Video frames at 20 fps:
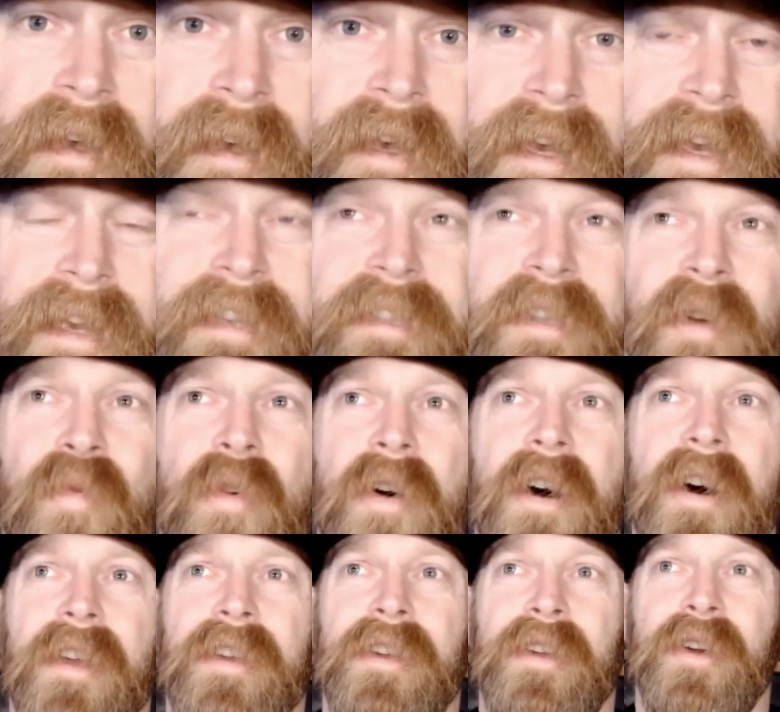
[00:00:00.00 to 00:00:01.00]
He's the
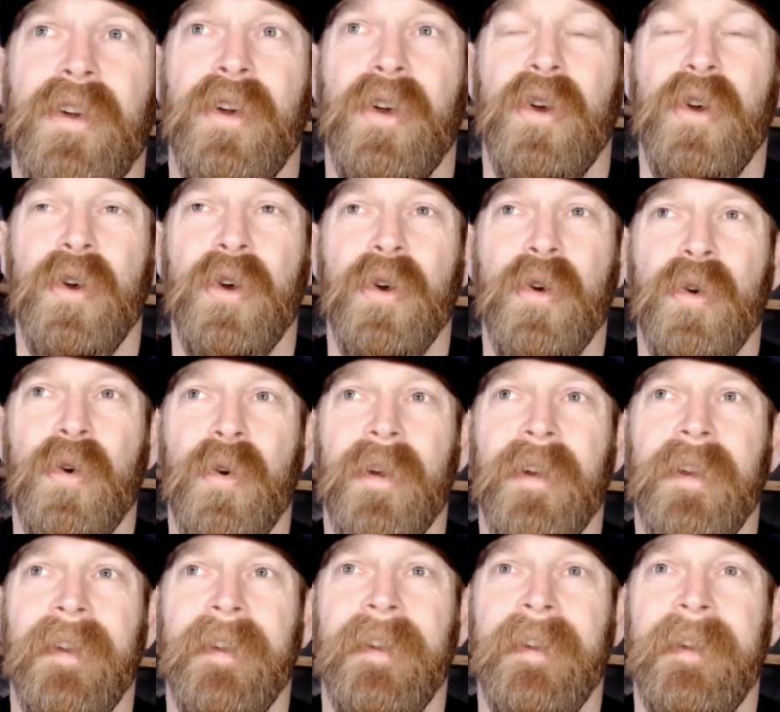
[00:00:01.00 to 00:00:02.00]
one who
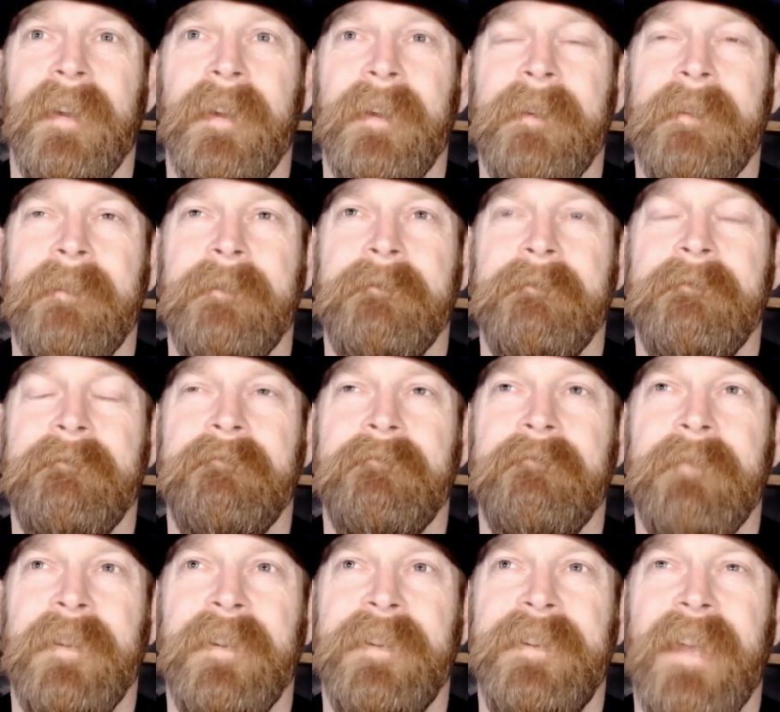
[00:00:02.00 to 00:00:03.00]

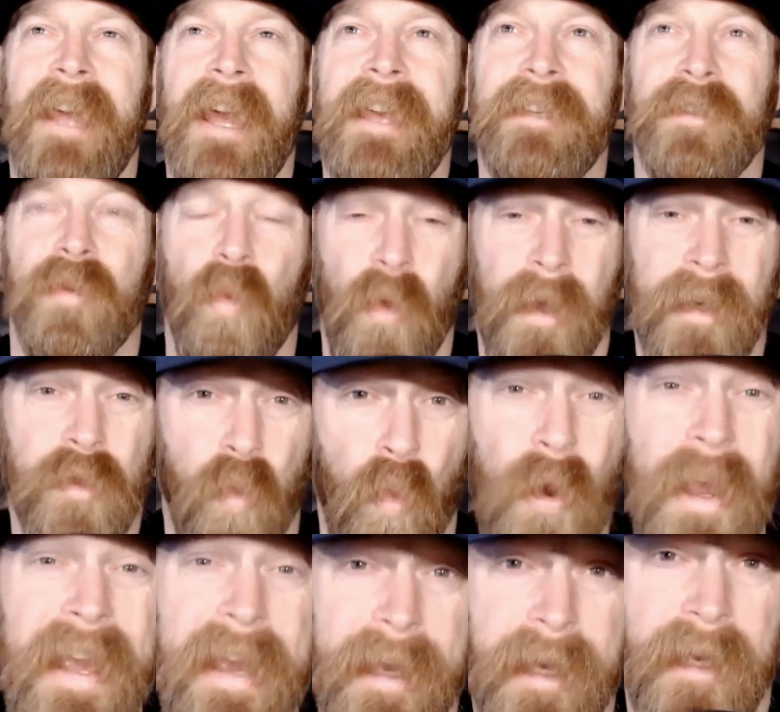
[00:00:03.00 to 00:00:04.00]
is, is
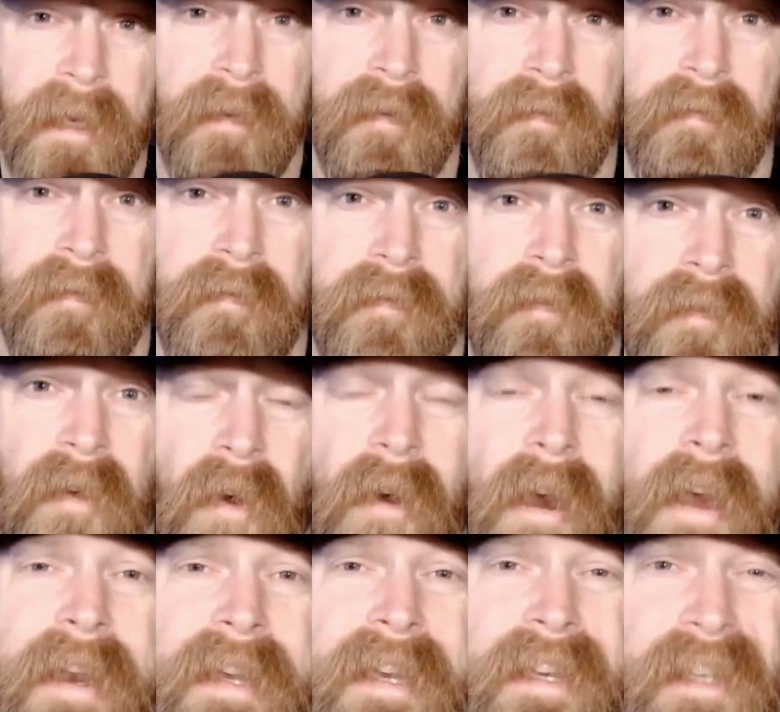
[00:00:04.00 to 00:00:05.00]
weak. All
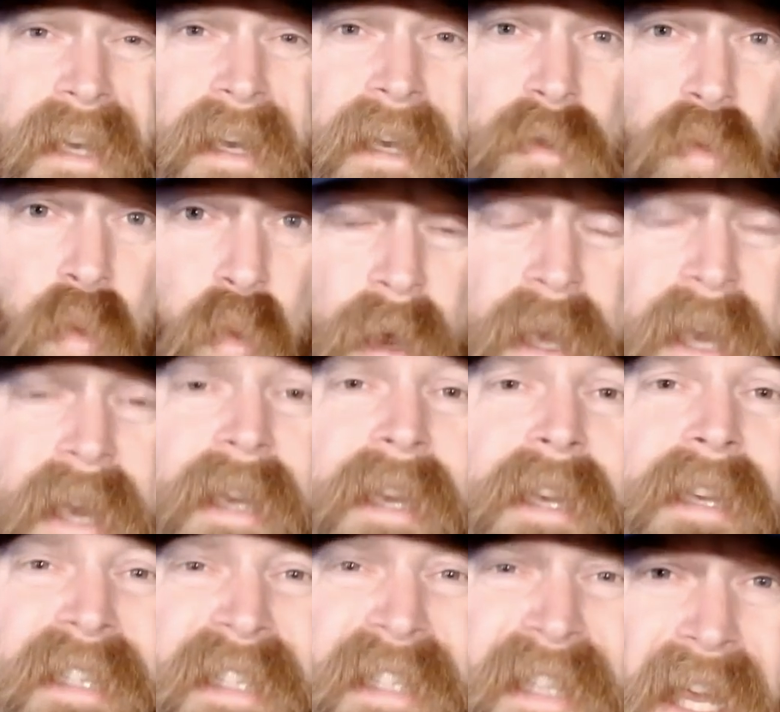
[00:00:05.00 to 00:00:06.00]
right. He, he's weak,
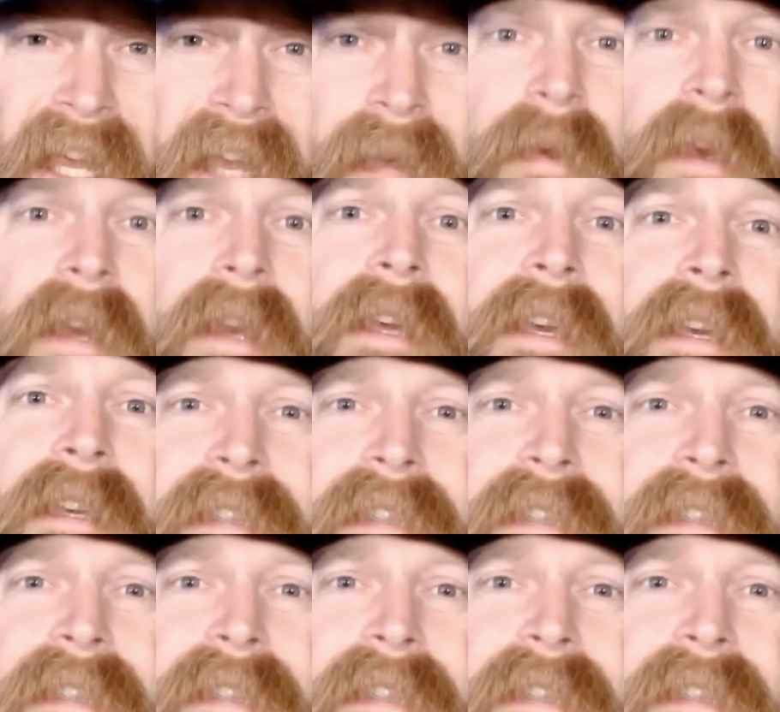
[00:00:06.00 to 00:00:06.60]
he's timid, he's